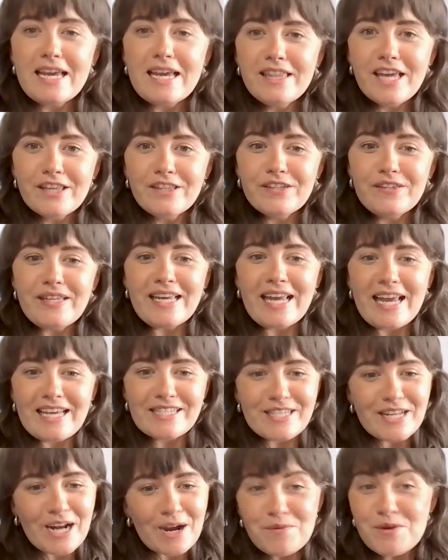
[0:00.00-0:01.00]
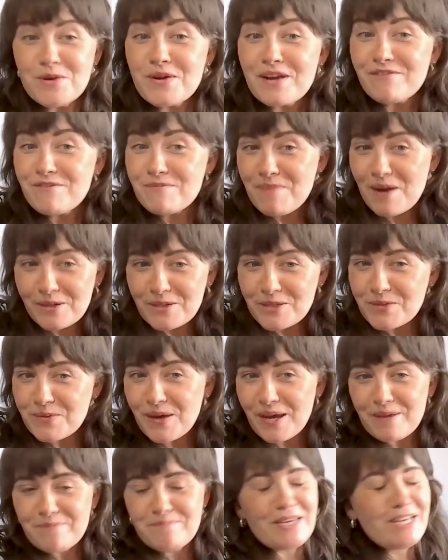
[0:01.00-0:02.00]
say the other thing is, and I will give a plug
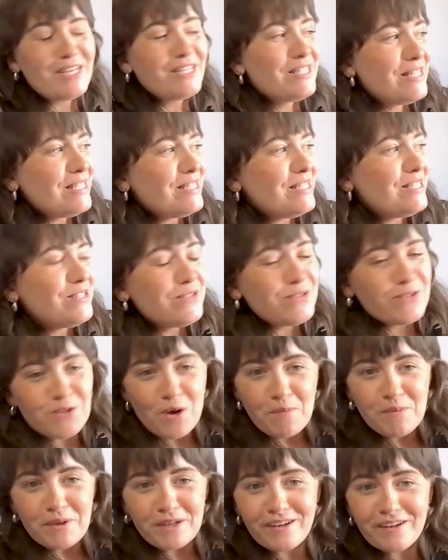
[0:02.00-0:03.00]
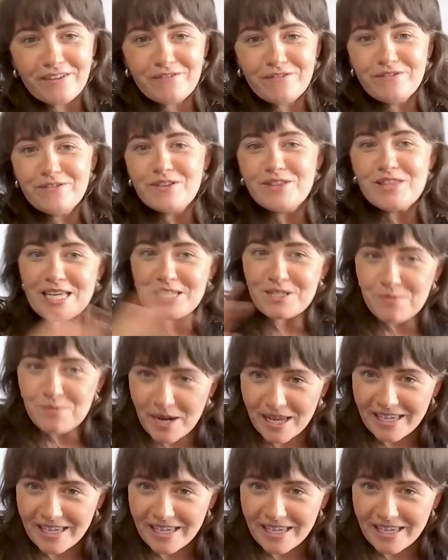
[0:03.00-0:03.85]
to it because this is the topic of this